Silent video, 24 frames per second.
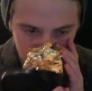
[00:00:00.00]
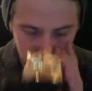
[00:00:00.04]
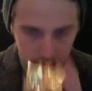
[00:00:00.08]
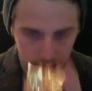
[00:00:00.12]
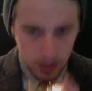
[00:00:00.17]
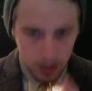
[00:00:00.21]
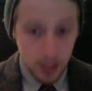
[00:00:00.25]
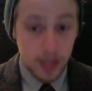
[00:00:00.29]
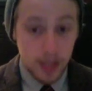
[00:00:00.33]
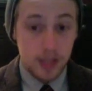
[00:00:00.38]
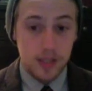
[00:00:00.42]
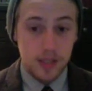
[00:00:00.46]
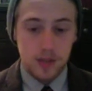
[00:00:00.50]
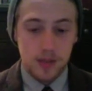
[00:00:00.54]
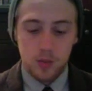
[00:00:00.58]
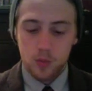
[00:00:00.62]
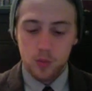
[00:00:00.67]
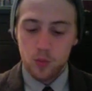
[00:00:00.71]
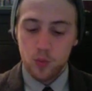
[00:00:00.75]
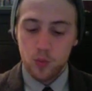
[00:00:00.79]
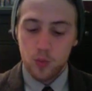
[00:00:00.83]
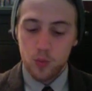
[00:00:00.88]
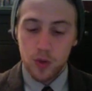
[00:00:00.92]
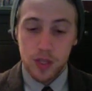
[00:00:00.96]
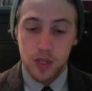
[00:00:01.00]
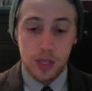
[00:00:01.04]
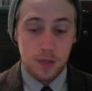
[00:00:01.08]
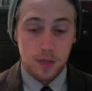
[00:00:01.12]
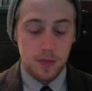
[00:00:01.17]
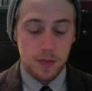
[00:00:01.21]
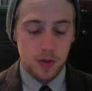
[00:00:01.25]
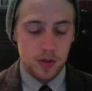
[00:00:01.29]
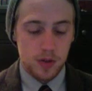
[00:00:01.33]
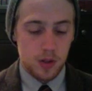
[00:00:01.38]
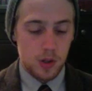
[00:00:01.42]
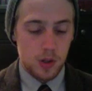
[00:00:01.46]
It
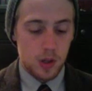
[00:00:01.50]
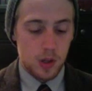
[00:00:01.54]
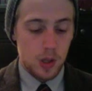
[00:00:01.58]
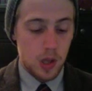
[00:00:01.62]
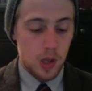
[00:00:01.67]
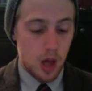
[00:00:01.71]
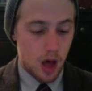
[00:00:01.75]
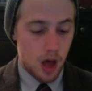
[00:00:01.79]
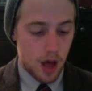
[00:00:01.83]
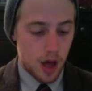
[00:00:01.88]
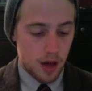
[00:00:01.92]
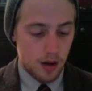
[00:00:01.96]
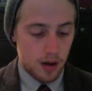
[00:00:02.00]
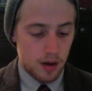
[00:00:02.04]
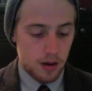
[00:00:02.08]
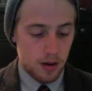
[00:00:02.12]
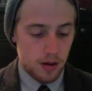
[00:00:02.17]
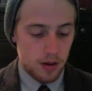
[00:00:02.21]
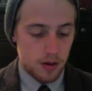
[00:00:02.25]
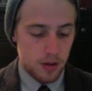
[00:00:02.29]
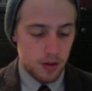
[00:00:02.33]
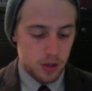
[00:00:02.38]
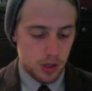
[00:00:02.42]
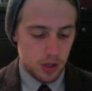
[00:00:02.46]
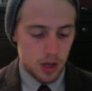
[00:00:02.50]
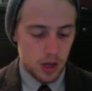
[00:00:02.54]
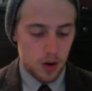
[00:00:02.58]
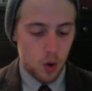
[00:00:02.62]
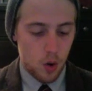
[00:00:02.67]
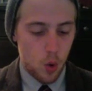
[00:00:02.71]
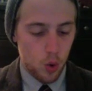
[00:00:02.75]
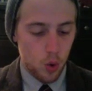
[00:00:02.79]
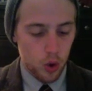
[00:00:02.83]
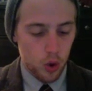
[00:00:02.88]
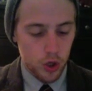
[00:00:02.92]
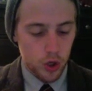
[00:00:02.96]
smells a lot. There's a lot of
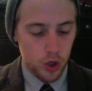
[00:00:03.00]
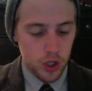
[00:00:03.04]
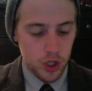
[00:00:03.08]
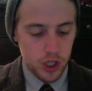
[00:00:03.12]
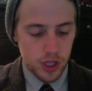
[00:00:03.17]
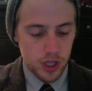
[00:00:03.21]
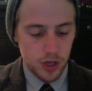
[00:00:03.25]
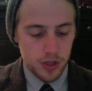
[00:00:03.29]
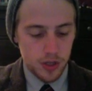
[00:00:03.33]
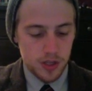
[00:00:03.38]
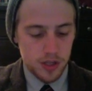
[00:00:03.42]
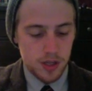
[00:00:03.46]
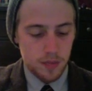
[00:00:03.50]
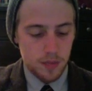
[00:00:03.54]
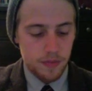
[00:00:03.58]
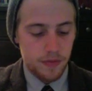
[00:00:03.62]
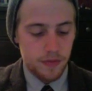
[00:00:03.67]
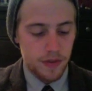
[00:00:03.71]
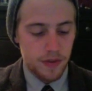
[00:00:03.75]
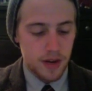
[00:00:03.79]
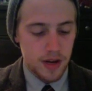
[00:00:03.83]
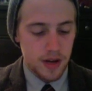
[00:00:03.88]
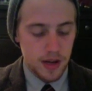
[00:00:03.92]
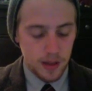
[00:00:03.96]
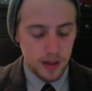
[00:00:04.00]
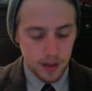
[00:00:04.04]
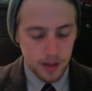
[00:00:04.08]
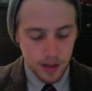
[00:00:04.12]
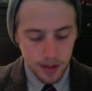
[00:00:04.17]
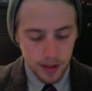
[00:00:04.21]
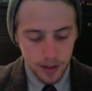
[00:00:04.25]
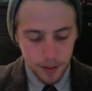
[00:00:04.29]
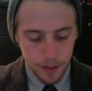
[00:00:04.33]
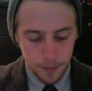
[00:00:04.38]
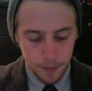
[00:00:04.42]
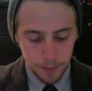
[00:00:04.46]
orange. There's some
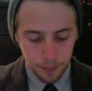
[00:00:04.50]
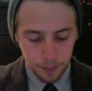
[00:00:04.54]
vanilla.